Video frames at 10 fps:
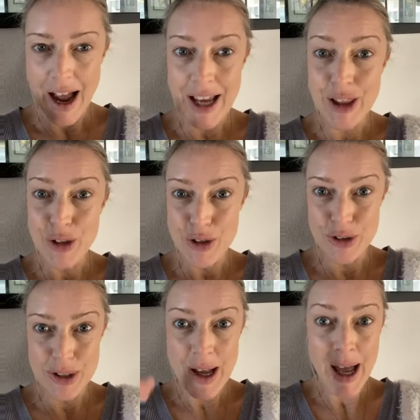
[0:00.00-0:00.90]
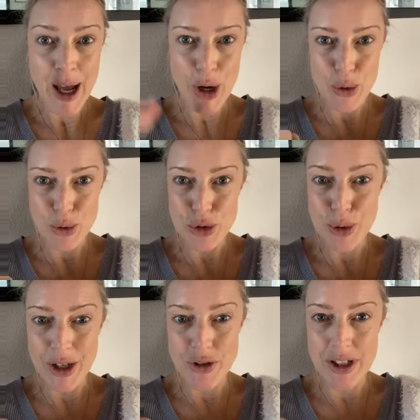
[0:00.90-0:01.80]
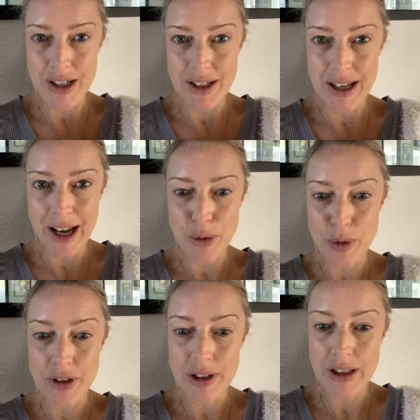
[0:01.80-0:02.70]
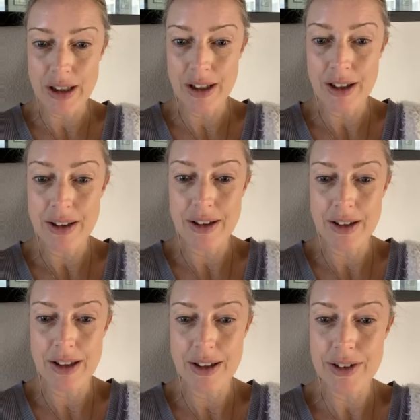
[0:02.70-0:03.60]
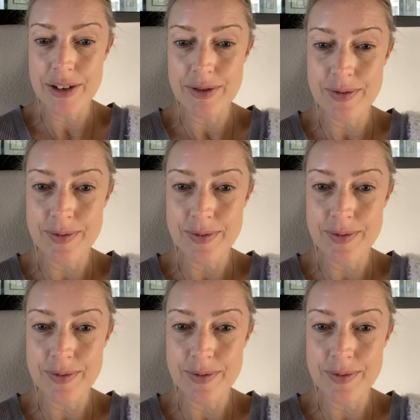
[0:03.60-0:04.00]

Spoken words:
I learned how to entertain a cat when you're cleaning. Look at this.